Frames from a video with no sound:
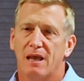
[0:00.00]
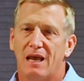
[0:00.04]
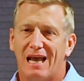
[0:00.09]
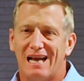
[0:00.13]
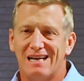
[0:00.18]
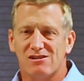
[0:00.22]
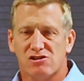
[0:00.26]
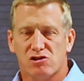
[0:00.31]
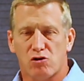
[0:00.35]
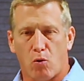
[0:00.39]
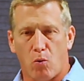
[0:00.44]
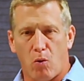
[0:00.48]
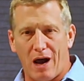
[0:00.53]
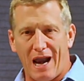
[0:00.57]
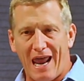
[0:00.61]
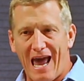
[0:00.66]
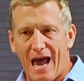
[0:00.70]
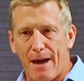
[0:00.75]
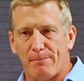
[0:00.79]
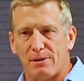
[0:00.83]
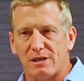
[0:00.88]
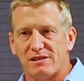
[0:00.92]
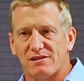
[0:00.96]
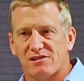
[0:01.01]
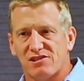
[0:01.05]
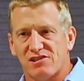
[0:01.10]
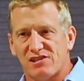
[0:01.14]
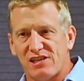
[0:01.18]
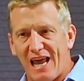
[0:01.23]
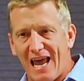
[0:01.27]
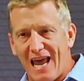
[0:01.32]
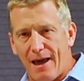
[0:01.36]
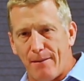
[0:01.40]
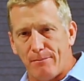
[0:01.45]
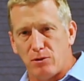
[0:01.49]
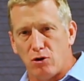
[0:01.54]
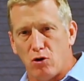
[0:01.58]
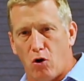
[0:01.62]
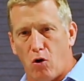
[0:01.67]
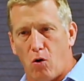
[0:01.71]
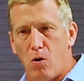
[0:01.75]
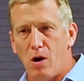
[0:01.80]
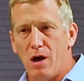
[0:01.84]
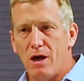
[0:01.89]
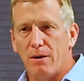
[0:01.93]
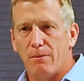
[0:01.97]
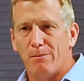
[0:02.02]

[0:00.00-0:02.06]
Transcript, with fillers: And so what happens? Samuel